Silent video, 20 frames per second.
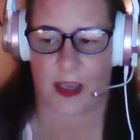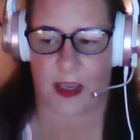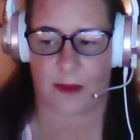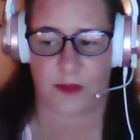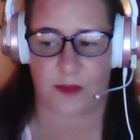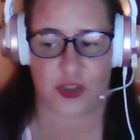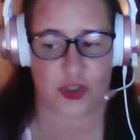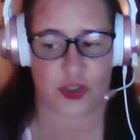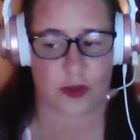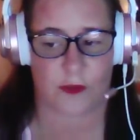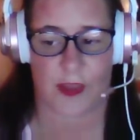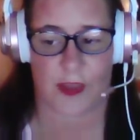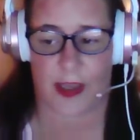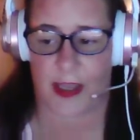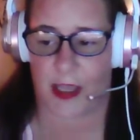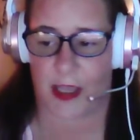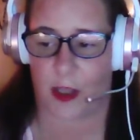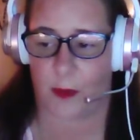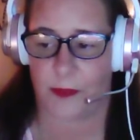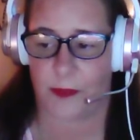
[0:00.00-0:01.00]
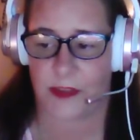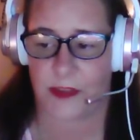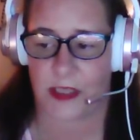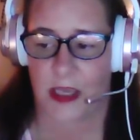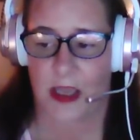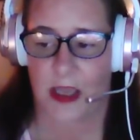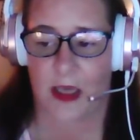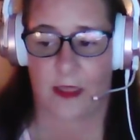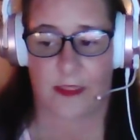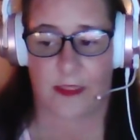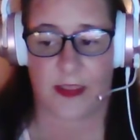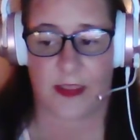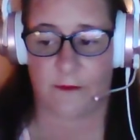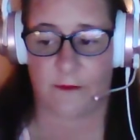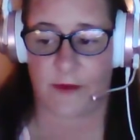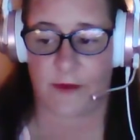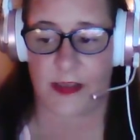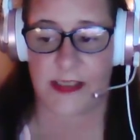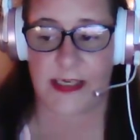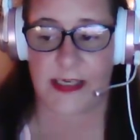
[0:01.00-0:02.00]
I'm sure that helped the
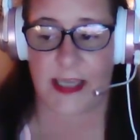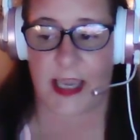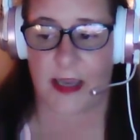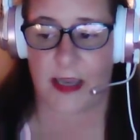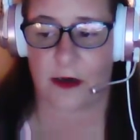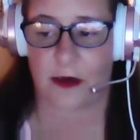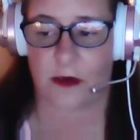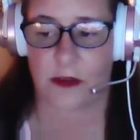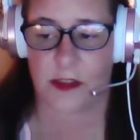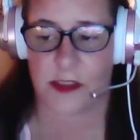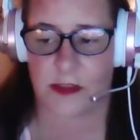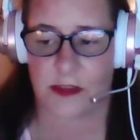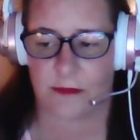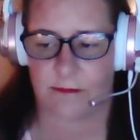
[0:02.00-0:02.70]
investigators.